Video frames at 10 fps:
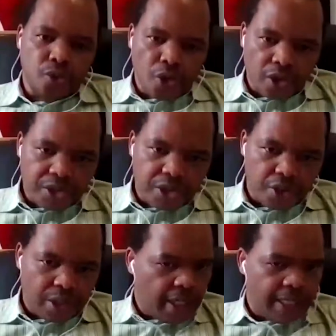do not
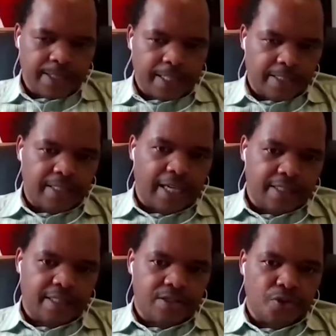digitalize, that's the
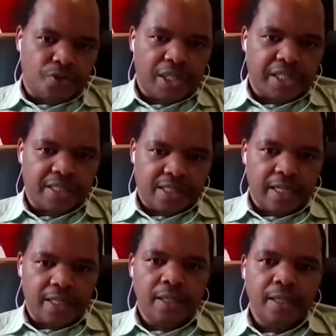essence of what they're
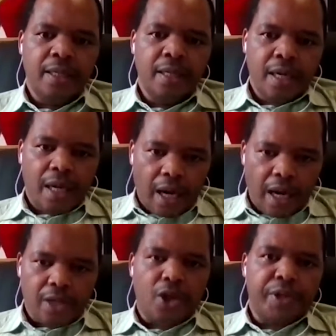saying,
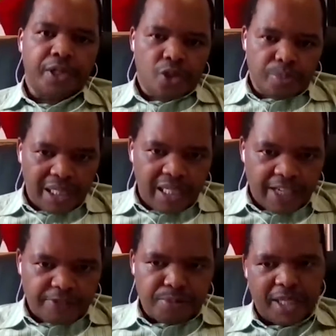are going to be
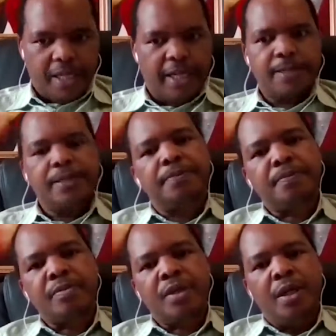left behind.
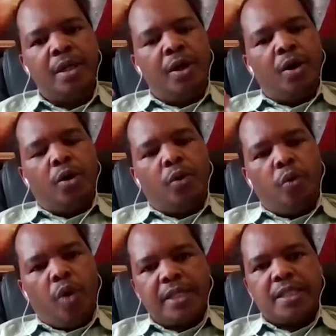
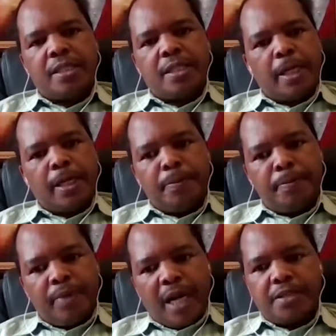What,
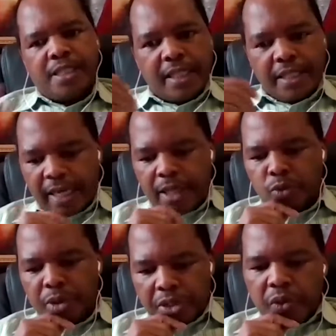I'll start again
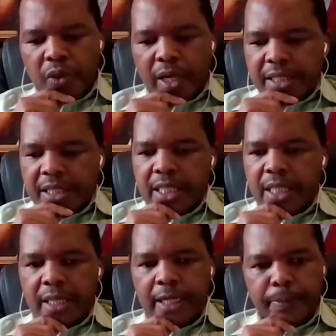with you, Ati.
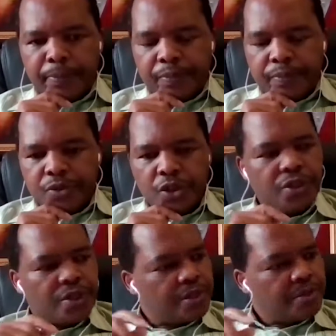
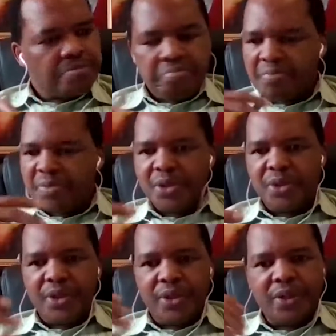Just,
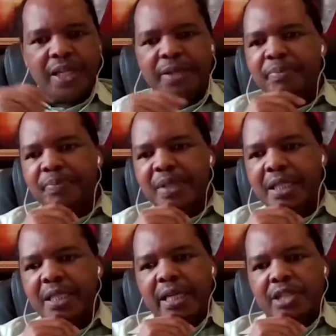
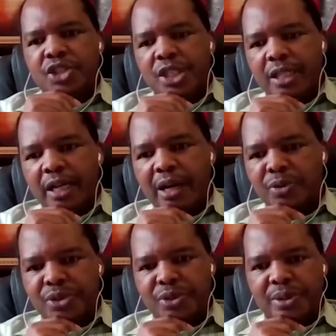in a nutshell, how
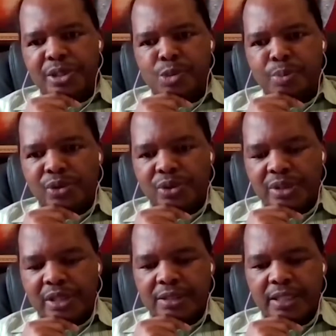would you respond
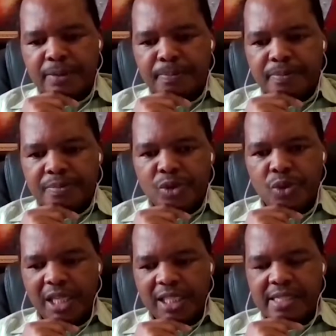
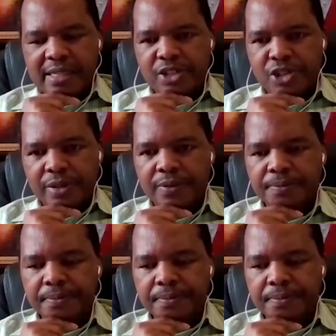to that assertion?